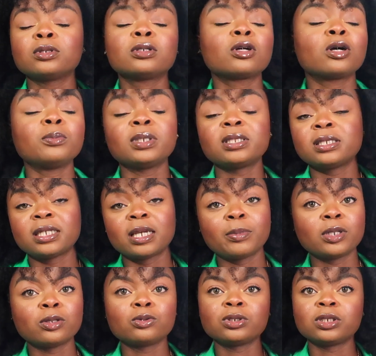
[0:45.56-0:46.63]
completing their
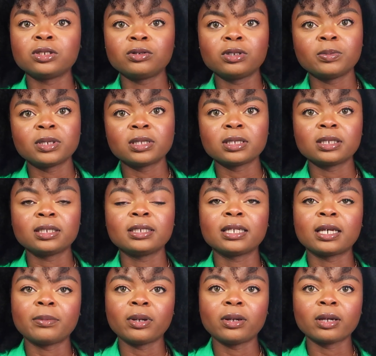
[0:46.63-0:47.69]
medical degree basically in
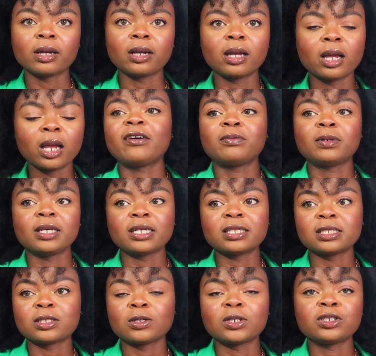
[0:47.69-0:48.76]
America. I've been
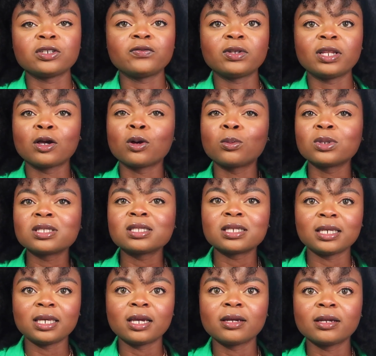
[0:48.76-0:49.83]
getting this question for like almost
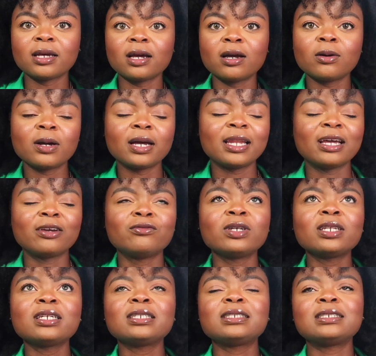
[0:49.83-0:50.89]
a year now, and I
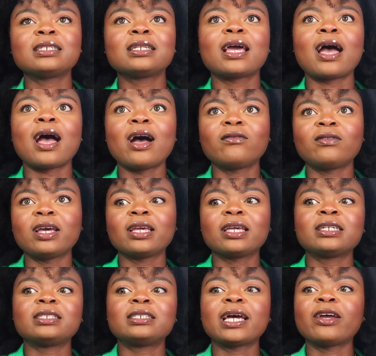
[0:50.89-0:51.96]
really didn't have like
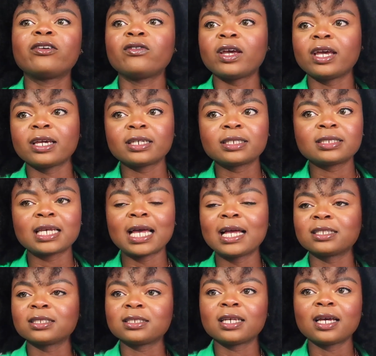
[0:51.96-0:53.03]
a direct
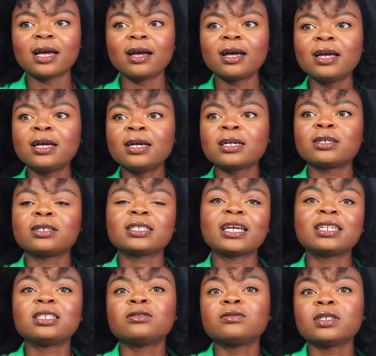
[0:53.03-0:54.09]
answer because I
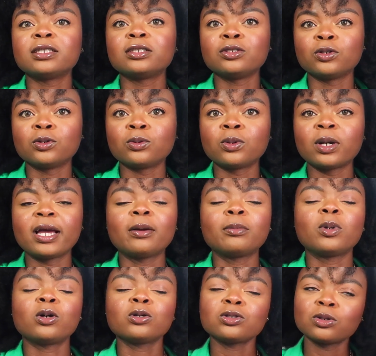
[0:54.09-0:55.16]
didn't really know. I
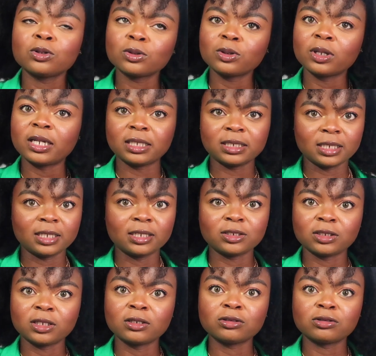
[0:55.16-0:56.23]
am also an
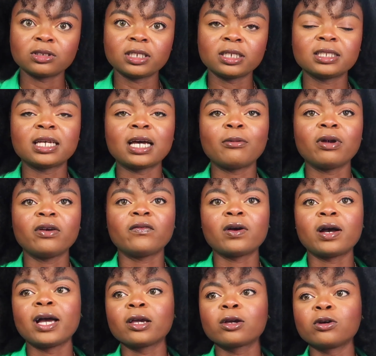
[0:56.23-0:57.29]
international student, however
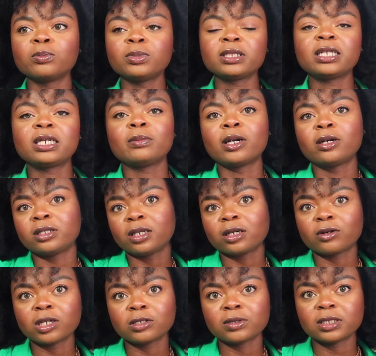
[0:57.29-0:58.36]
I completed my
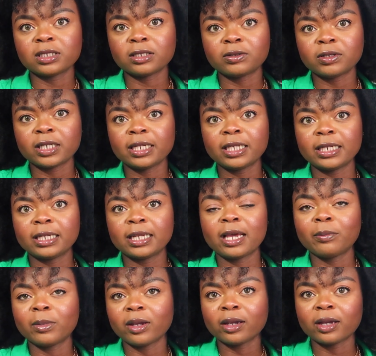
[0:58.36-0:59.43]
undergraduate degree in
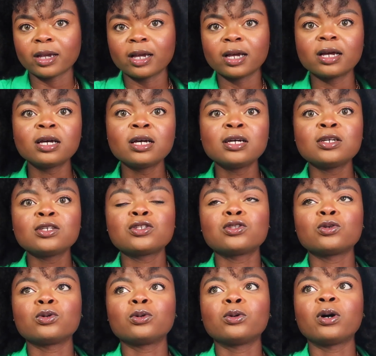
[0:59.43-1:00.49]
America,
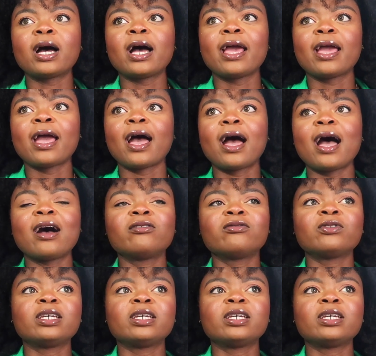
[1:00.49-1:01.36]
so I have